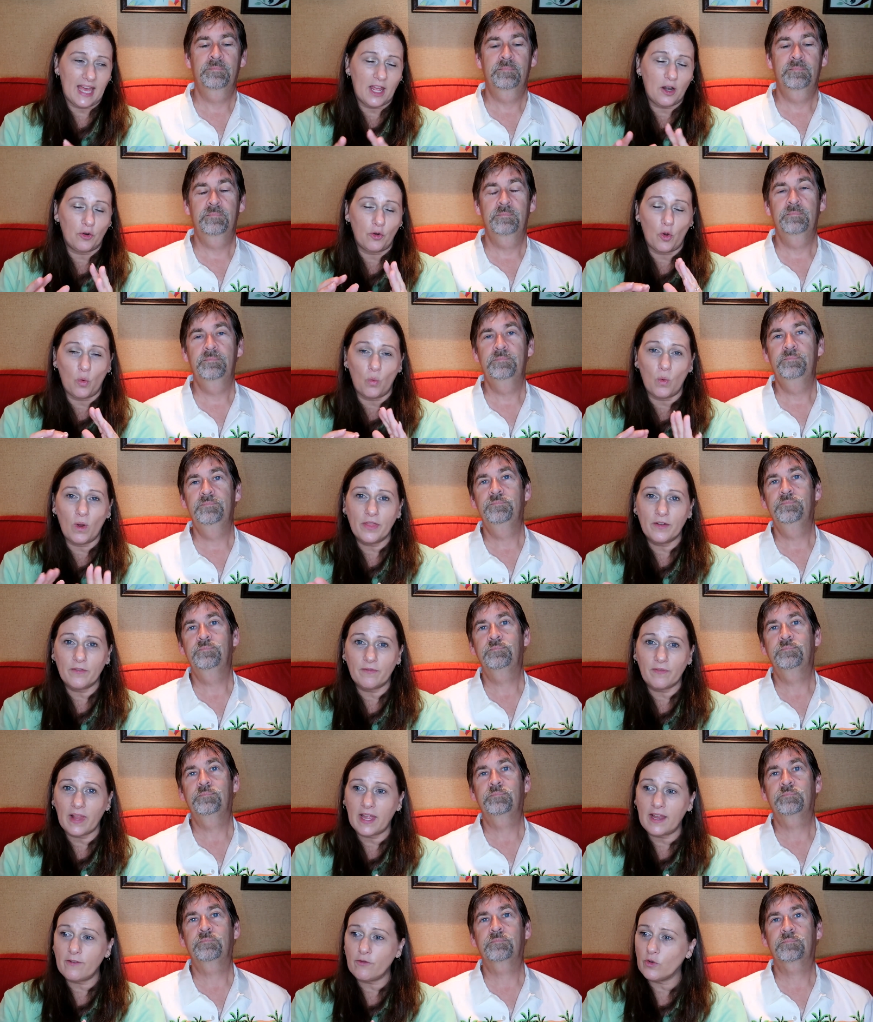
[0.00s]
Speaker 1: I don't know what the
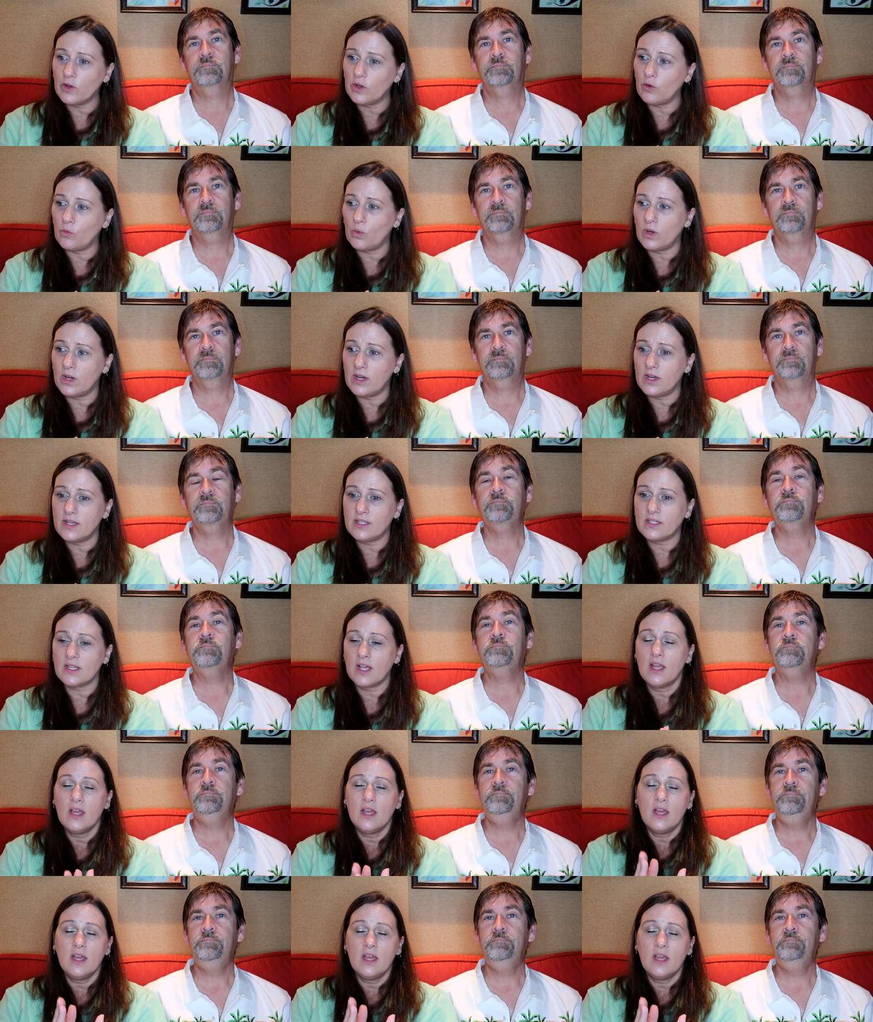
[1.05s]
flavoring was,